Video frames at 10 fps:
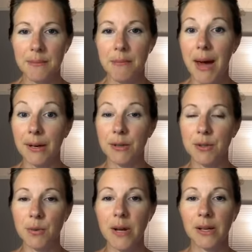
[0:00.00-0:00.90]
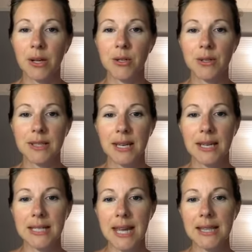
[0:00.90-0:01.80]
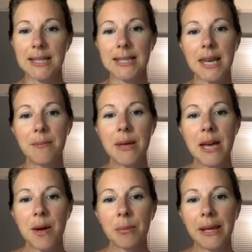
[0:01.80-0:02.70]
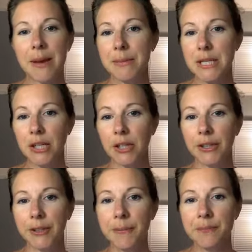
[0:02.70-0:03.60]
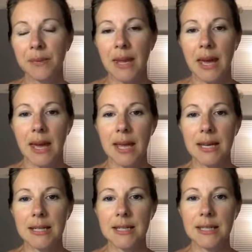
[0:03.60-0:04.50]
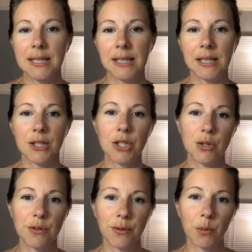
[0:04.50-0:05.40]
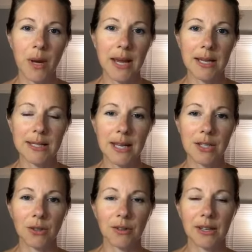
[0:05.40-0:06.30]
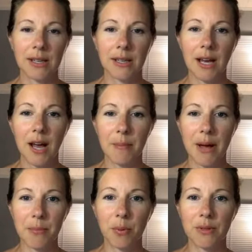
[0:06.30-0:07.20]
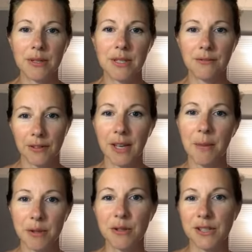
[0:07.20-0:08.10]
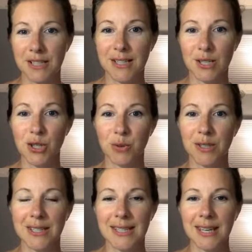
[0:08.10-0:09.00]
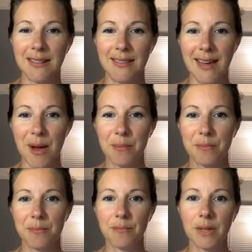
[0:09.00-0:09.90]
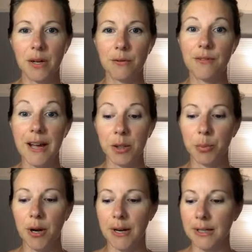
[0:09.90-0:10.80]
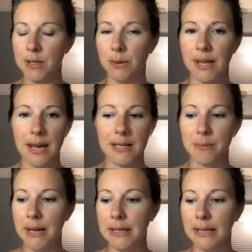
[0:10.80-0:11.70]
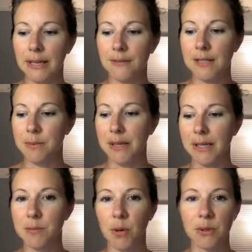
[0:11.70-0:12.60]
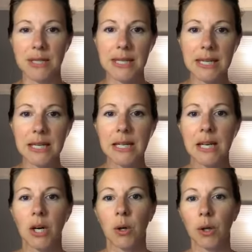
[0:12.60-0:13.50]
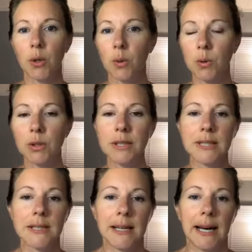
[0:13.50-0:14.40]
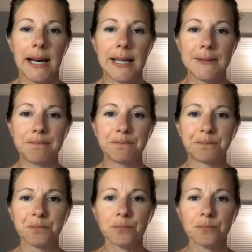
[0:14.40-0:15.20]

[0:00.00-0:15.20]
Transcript: matters as well, because you can take the same plant material and distill it in two different ways, and you'll come up with different chemical constituents in that, final product. So again, depending if it's been exposed to heat or cold, and